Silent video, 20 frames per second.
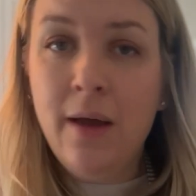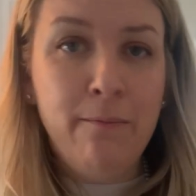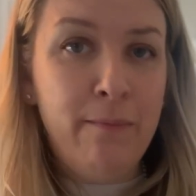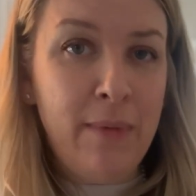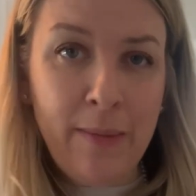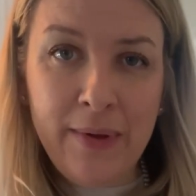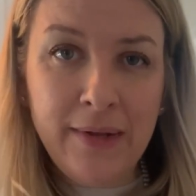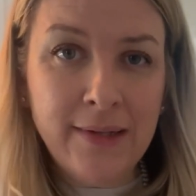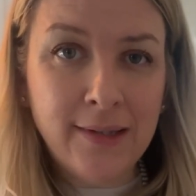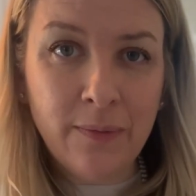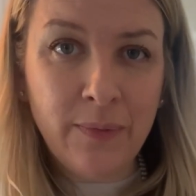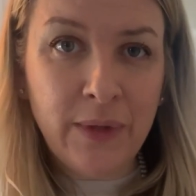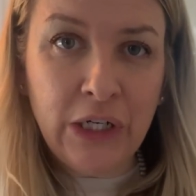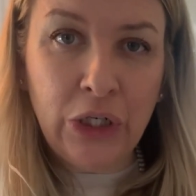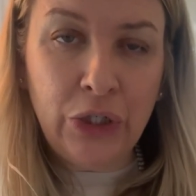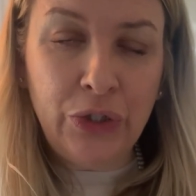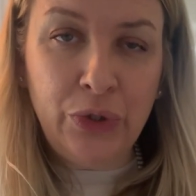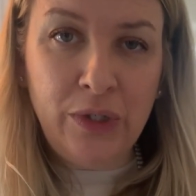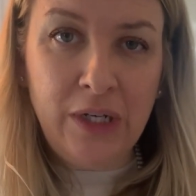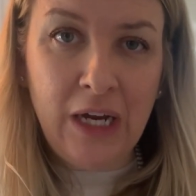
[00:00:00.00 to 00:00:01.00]
Maybe it's something
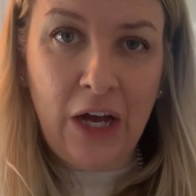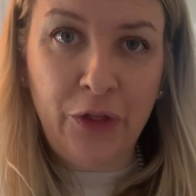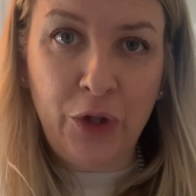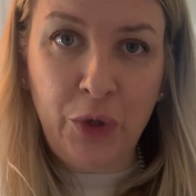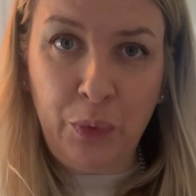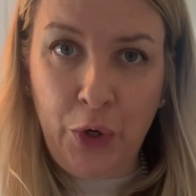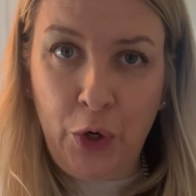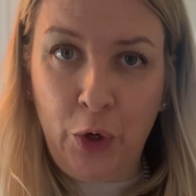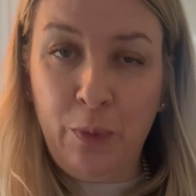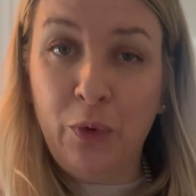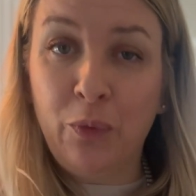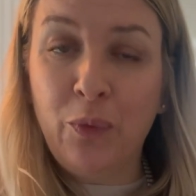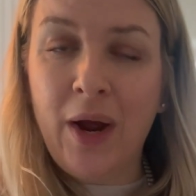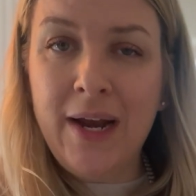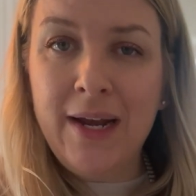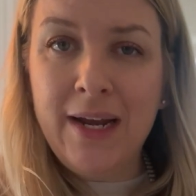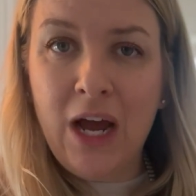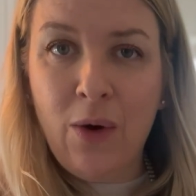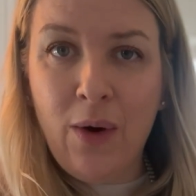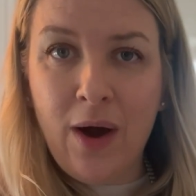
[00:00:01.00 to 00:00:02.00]
I'll do down the road, but
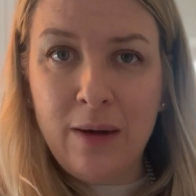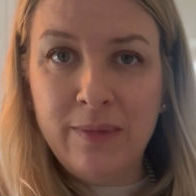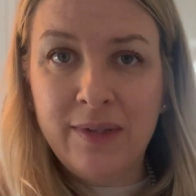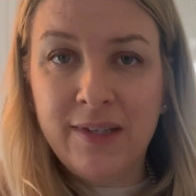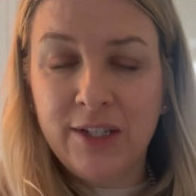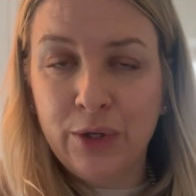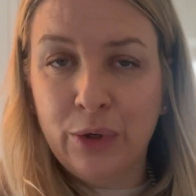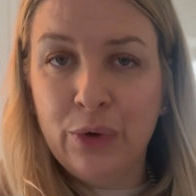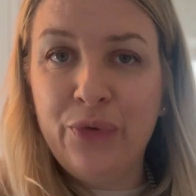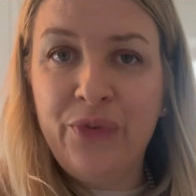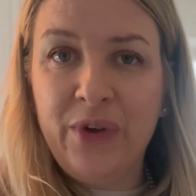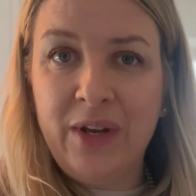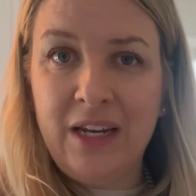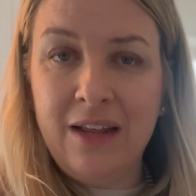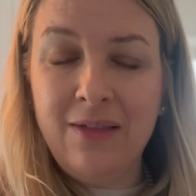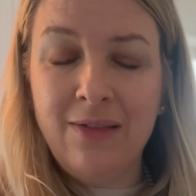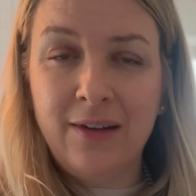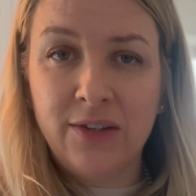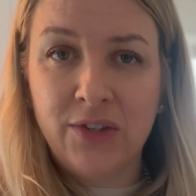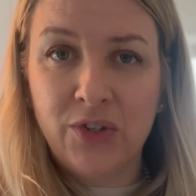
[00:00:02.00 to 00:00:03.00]
right now I'm still
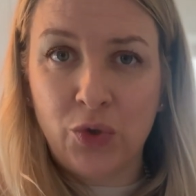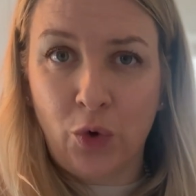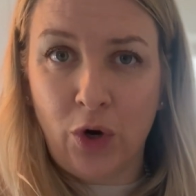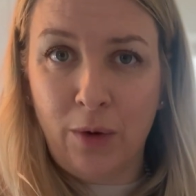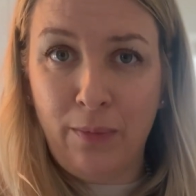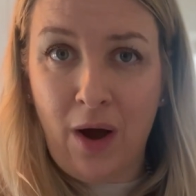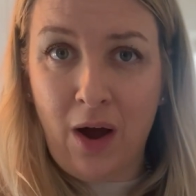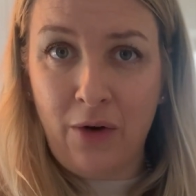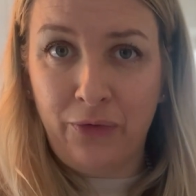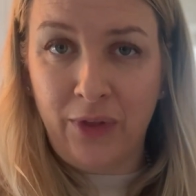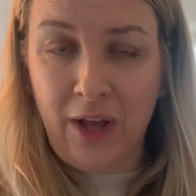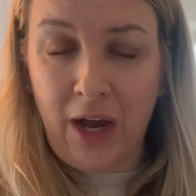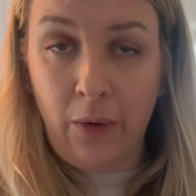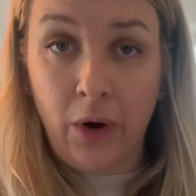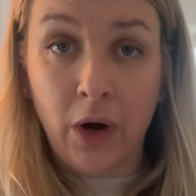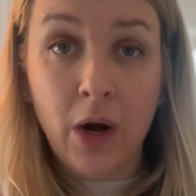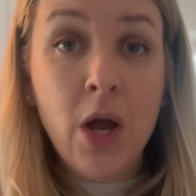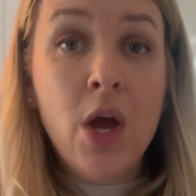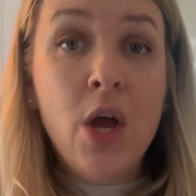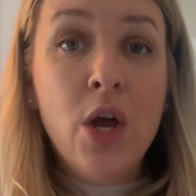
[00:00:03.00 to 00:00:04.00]
feeding this store-bought
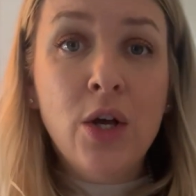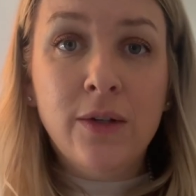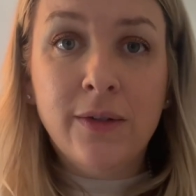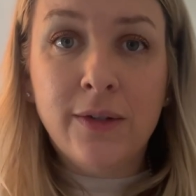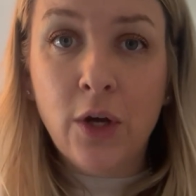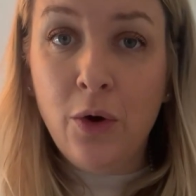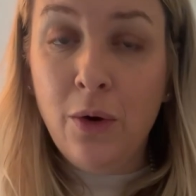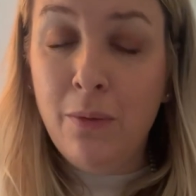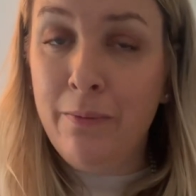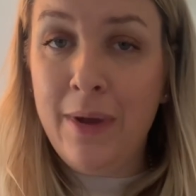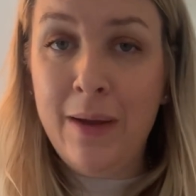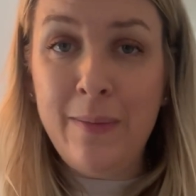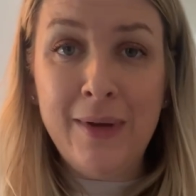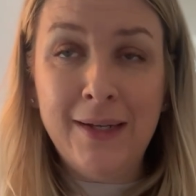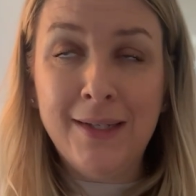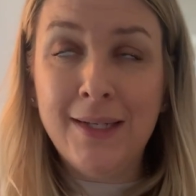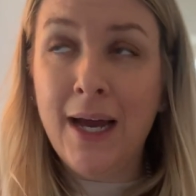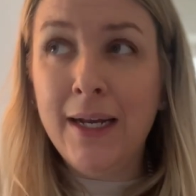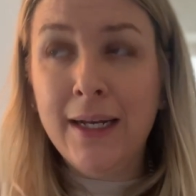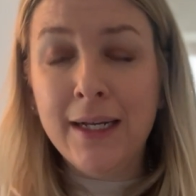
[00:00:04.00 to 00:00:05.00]
flour. So
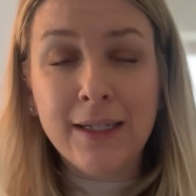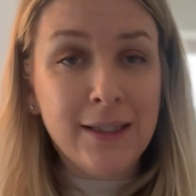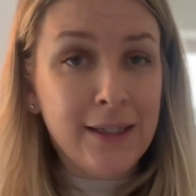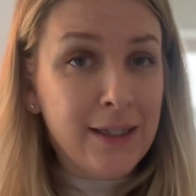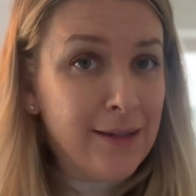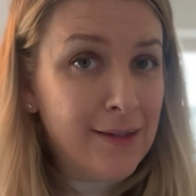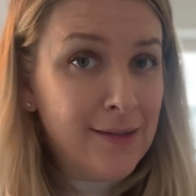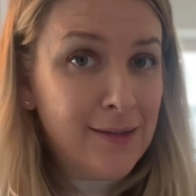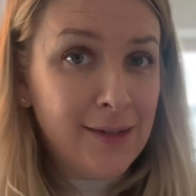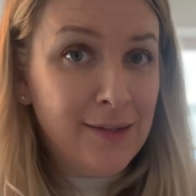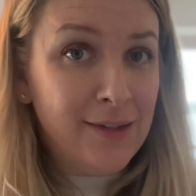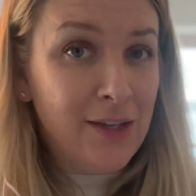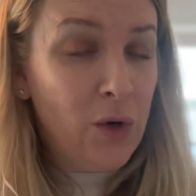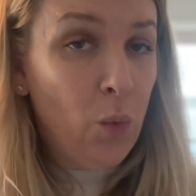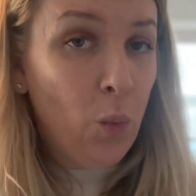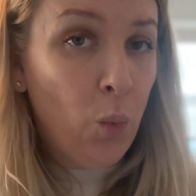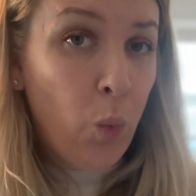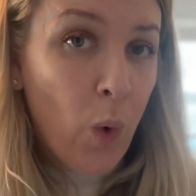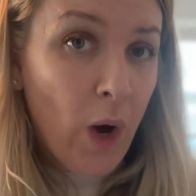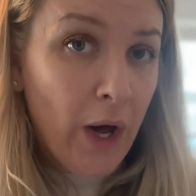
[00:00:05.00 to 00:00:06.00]
maybe technically this
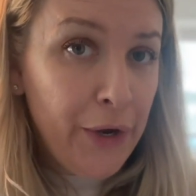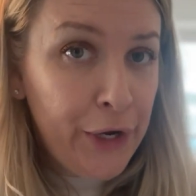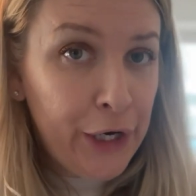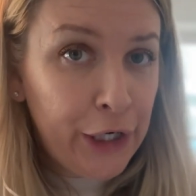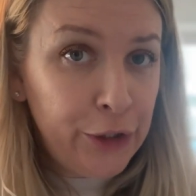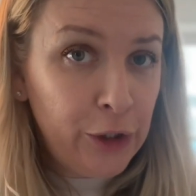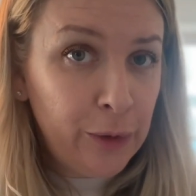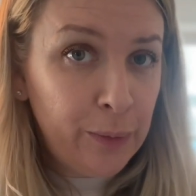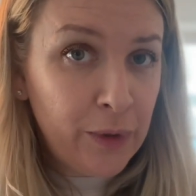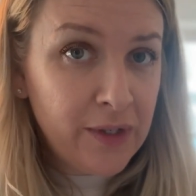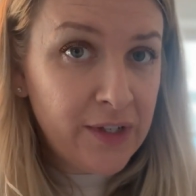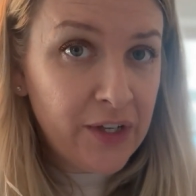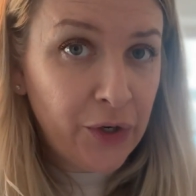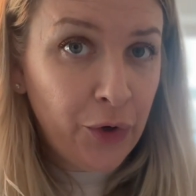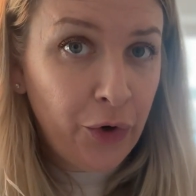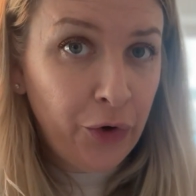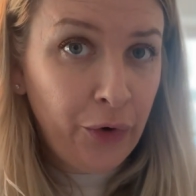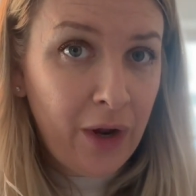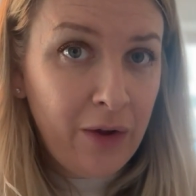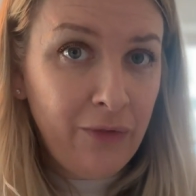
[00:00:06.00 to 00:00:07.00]
isn't 100%
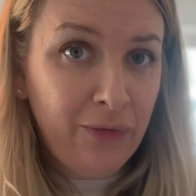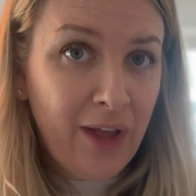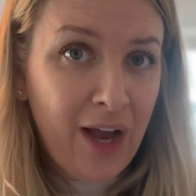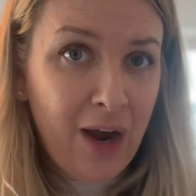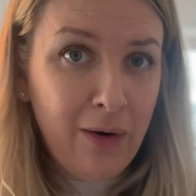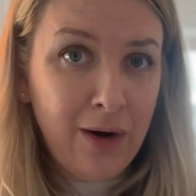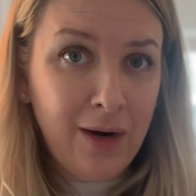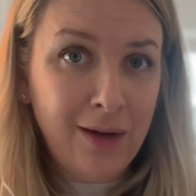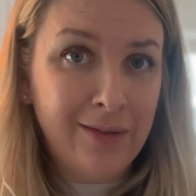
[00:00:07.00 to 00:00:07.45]
whole grain flour.